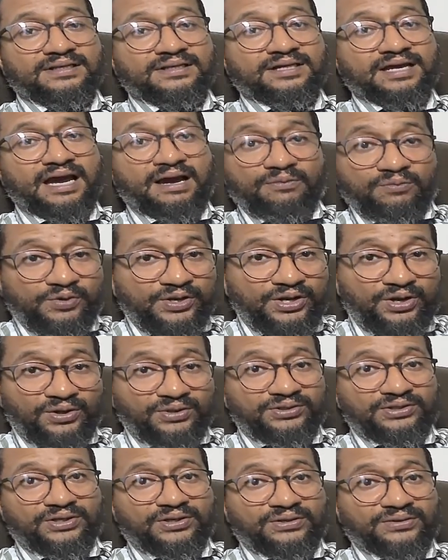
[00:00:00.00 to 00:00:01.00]
And we all
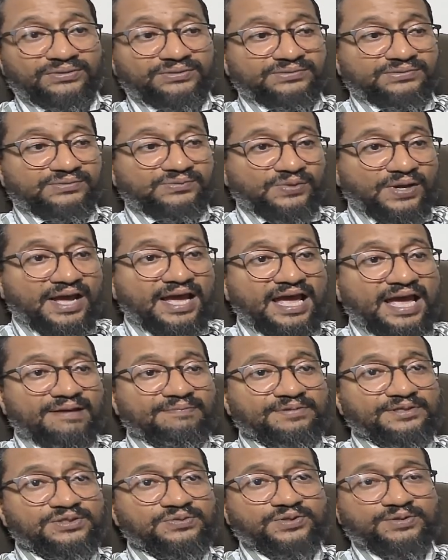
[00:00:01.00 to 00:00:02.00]
know what
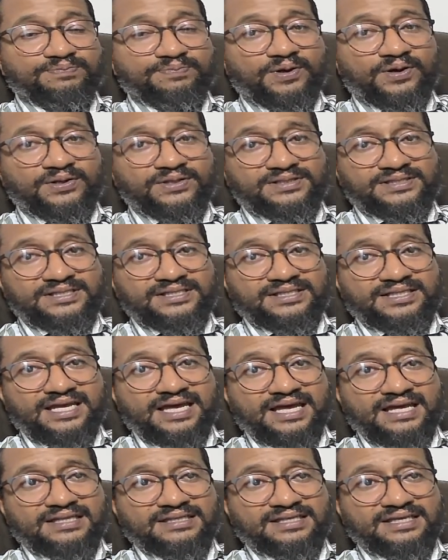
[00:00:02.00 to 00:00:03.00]
happens with policy,
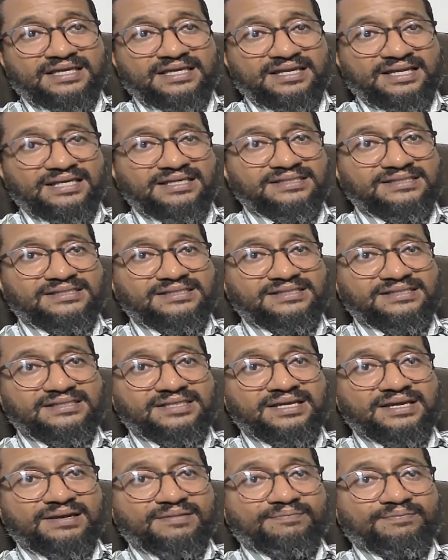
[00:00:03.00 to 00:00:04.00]
that it is
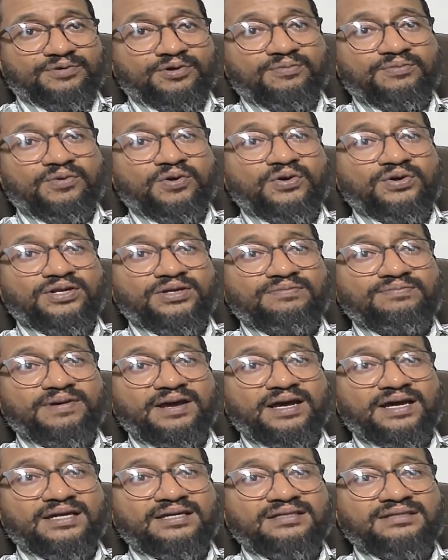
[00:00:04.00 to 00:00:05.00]
promoted
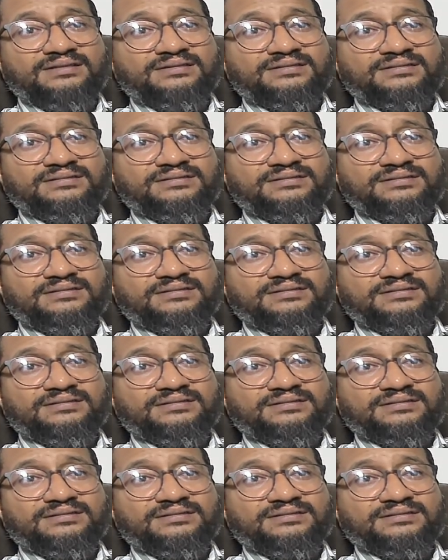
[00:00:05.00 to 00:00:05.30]
by